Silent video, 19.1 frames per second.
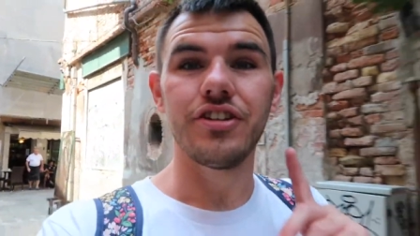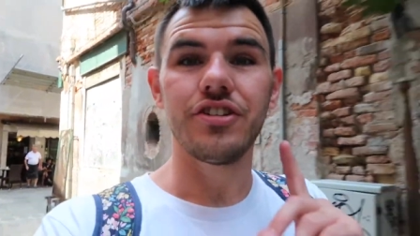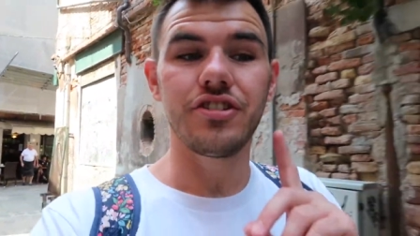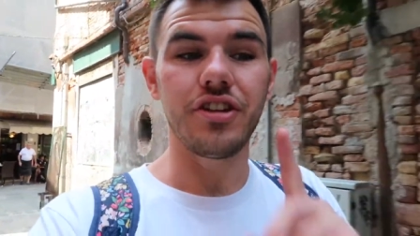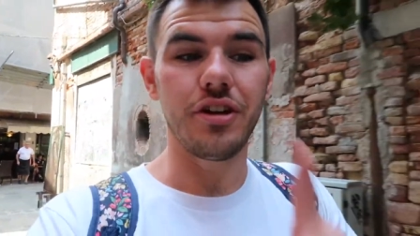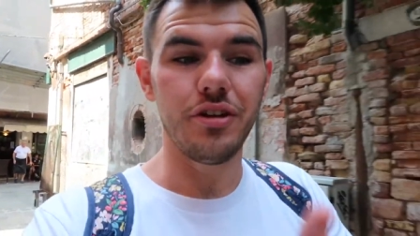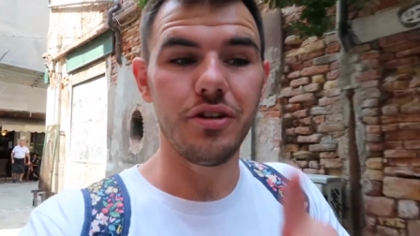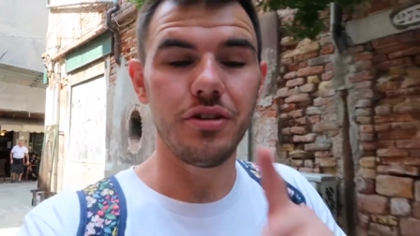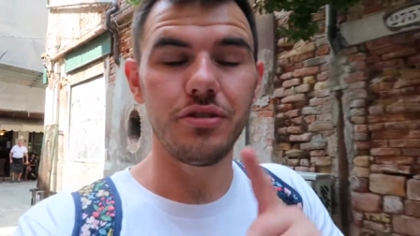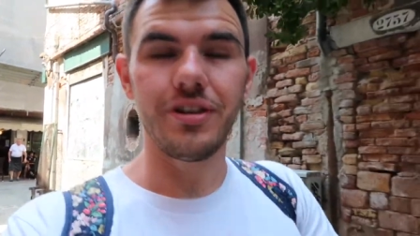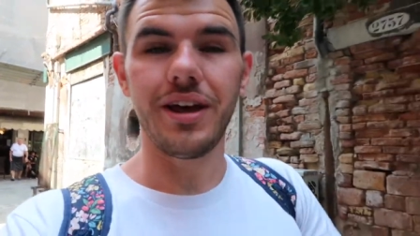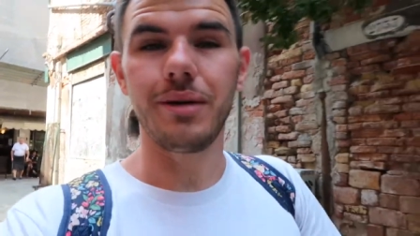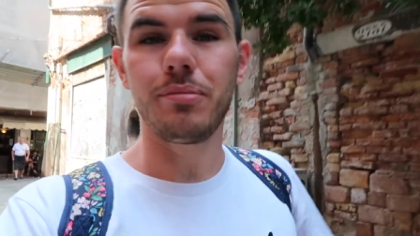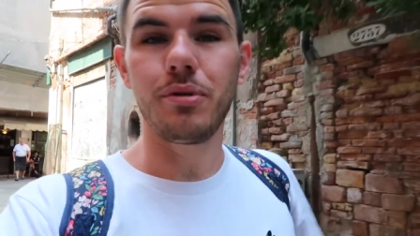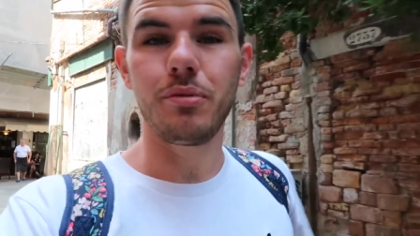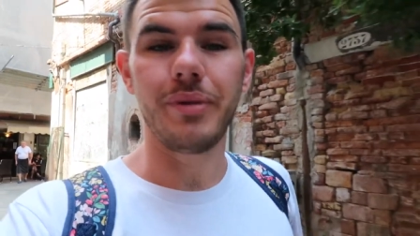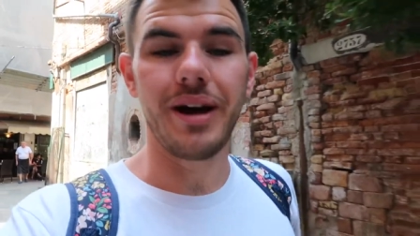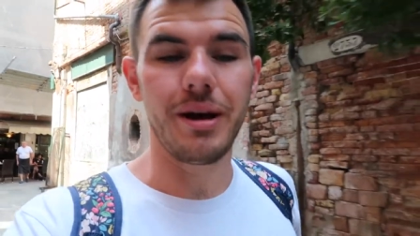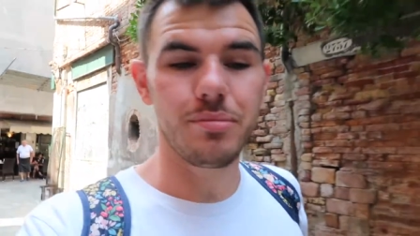So use
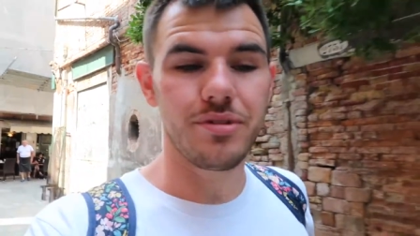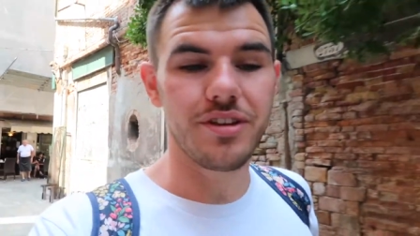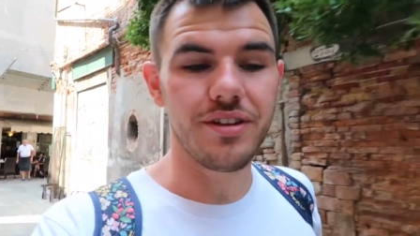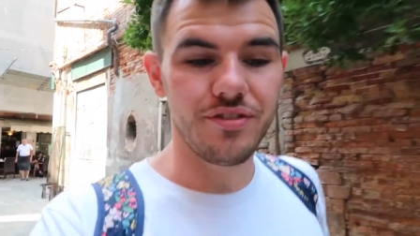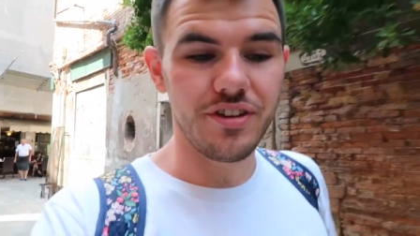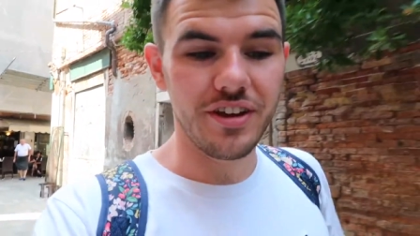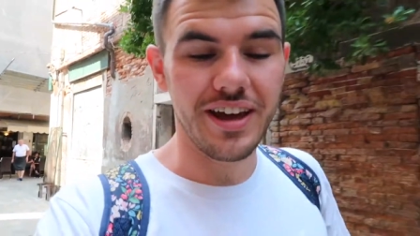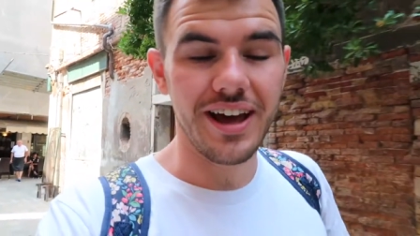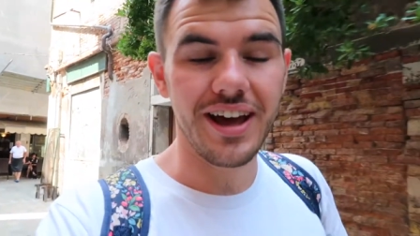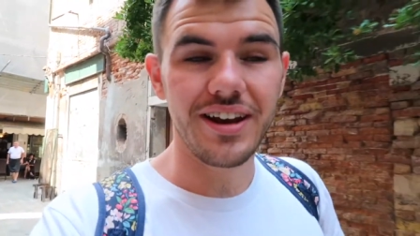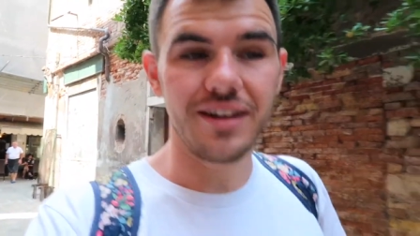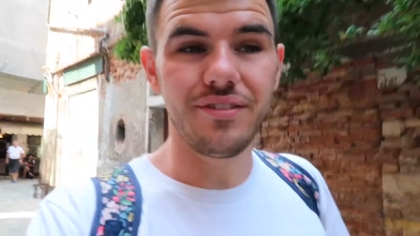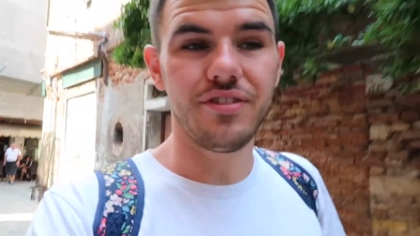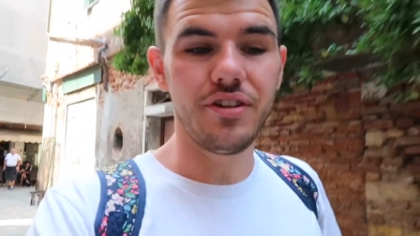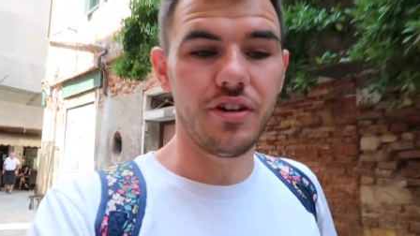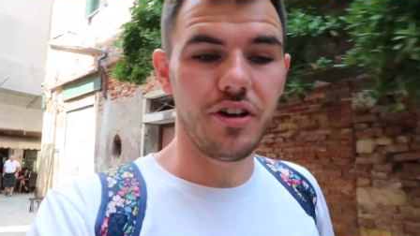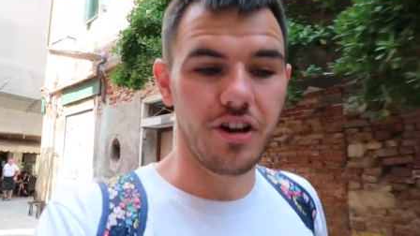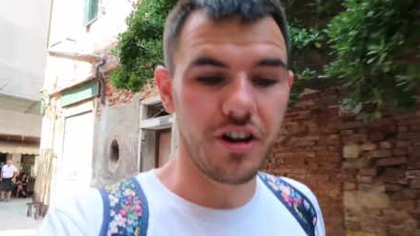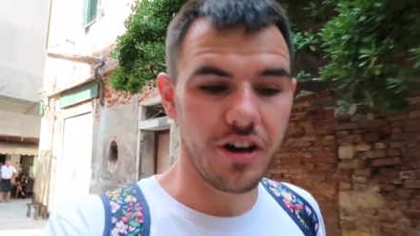Apple Maps if you can, if
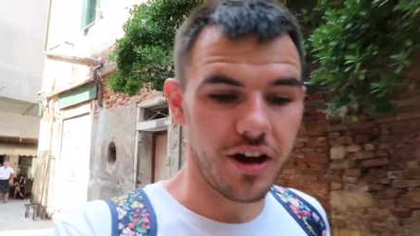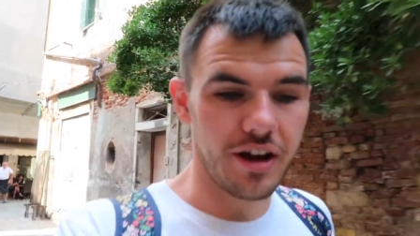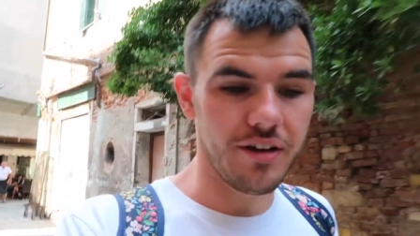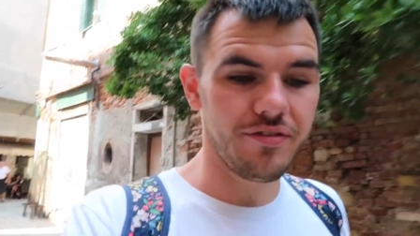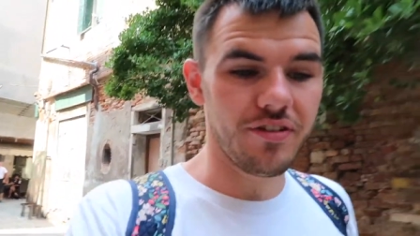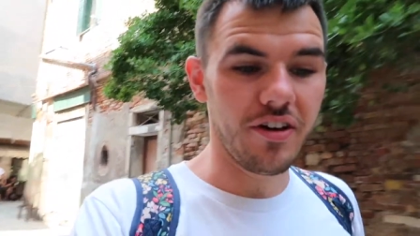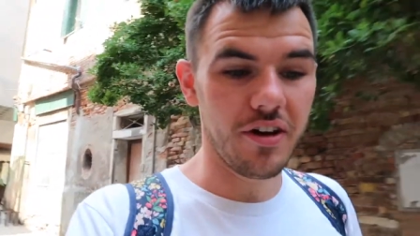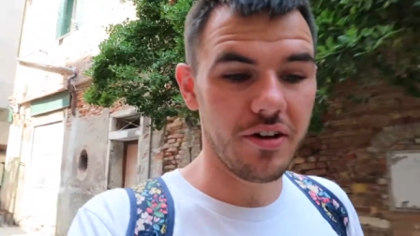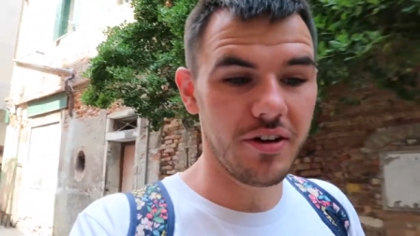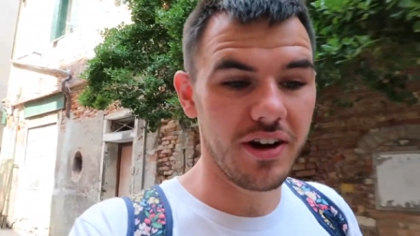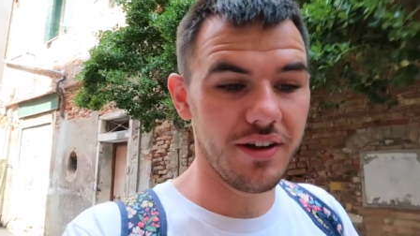you've got an iPhone.